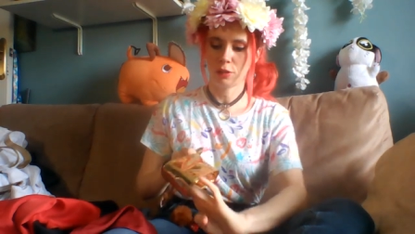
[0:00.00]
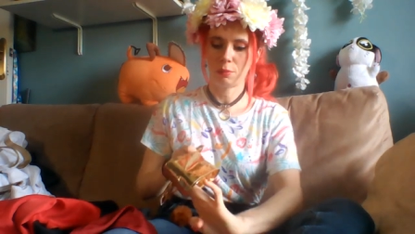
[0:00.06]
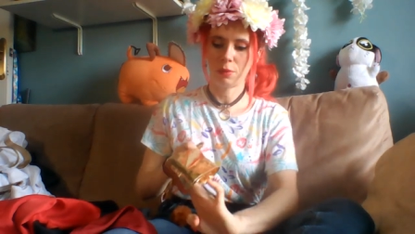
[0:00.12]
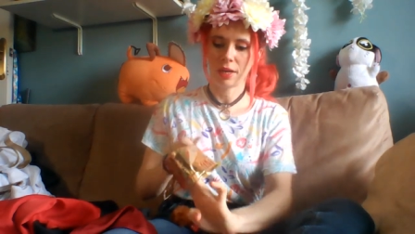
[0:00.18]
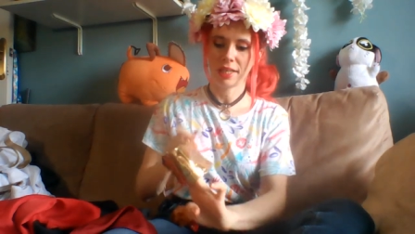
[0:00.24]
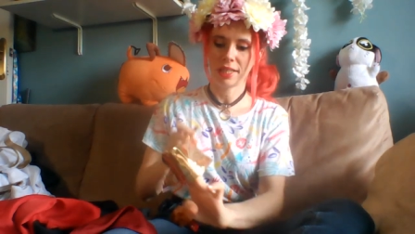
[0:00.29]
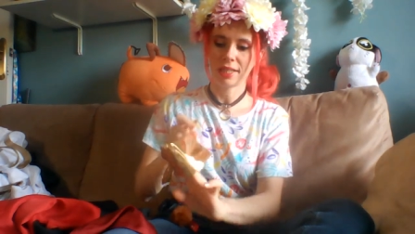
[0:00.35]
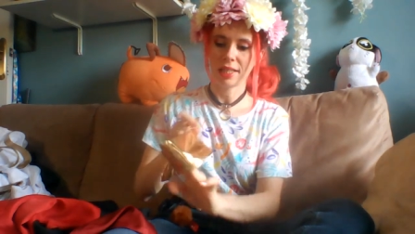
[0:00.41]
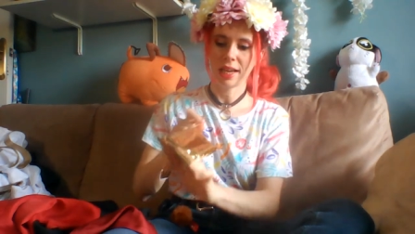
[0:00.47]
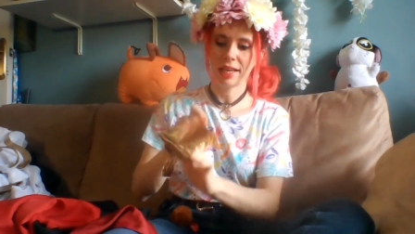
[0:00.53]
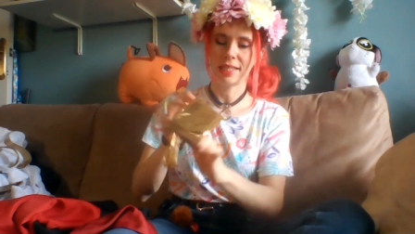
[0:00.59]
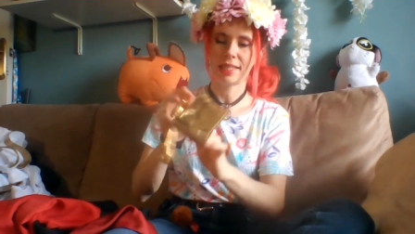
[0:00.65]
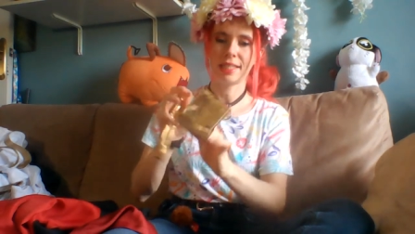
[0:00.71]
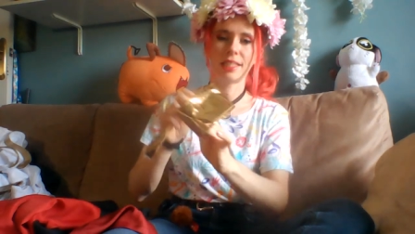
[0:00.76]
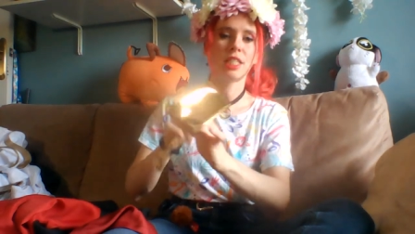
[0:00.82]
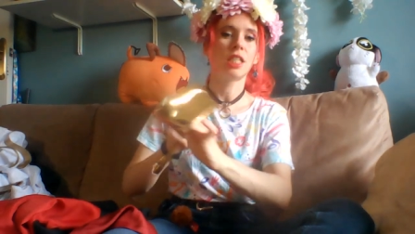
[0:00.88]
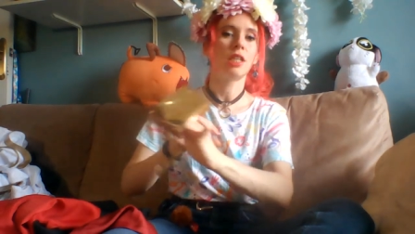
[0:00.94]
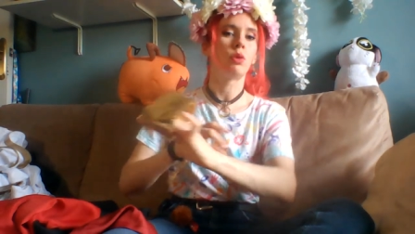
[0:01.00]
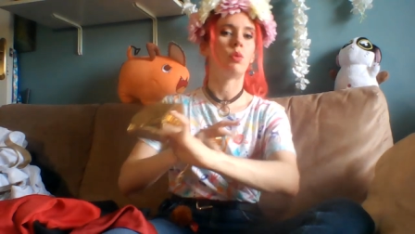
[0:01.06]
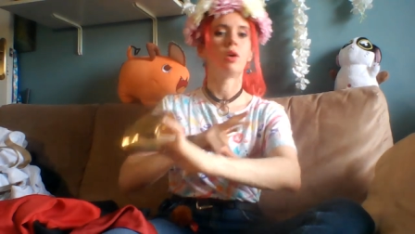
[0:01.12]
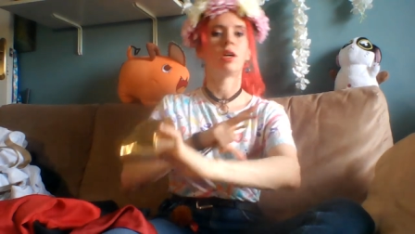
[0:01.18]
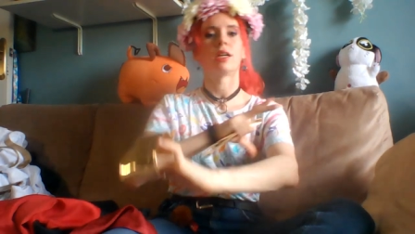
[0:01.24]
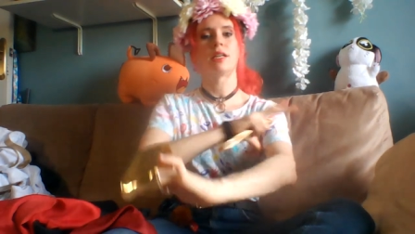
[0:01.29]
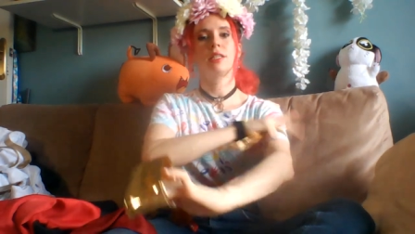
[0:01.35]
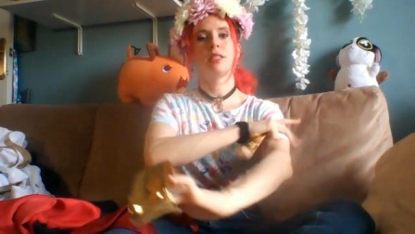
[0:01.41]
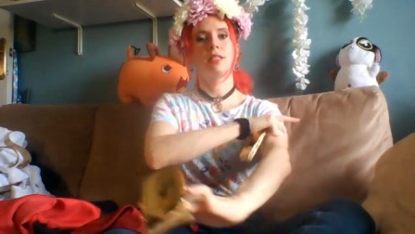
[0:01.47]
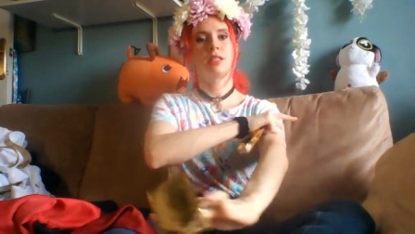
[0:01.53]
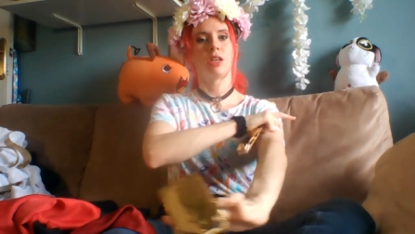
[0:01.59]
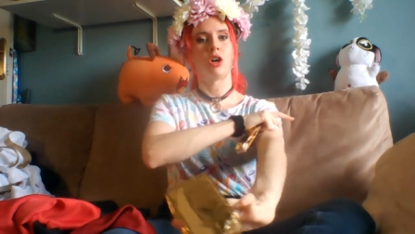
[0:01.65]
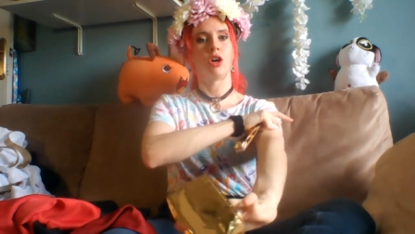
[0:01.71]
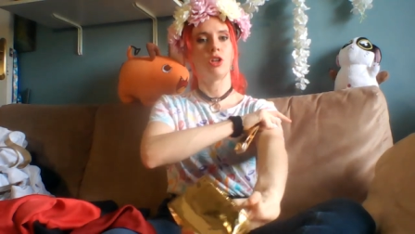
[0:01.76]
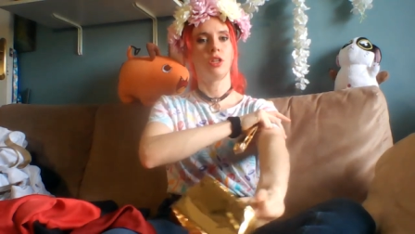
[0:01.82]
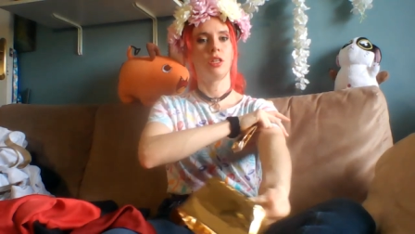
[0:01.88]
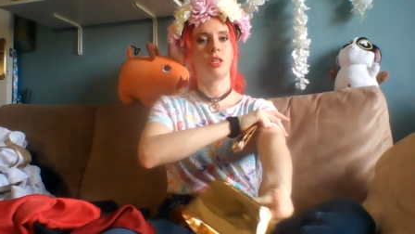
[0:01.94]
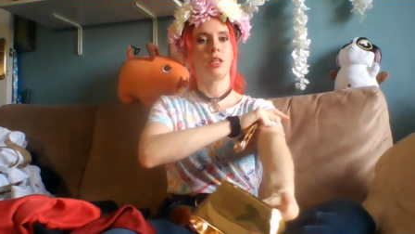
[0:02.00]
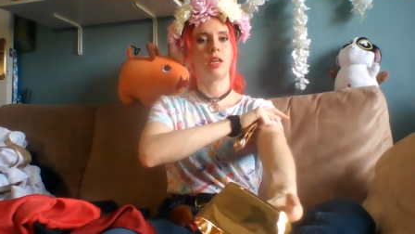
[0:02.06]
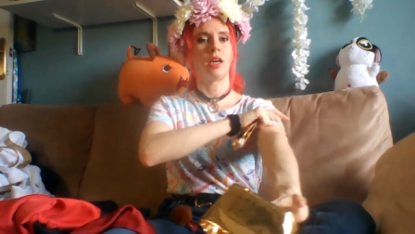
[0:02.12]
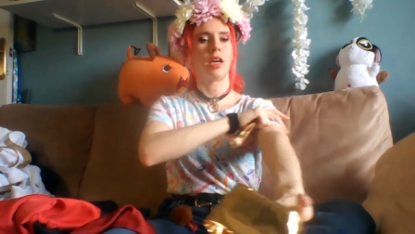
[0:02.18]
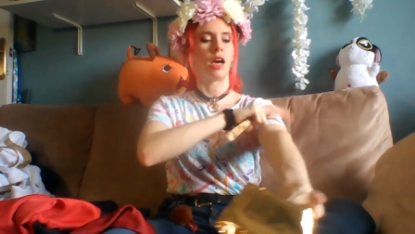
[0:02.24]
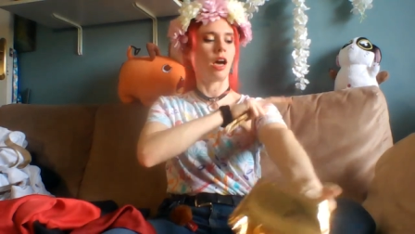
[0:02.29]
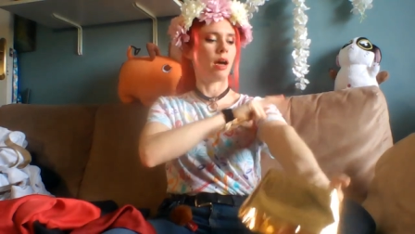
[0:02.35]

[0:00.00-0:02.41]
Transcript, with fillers: bracelets she wears on the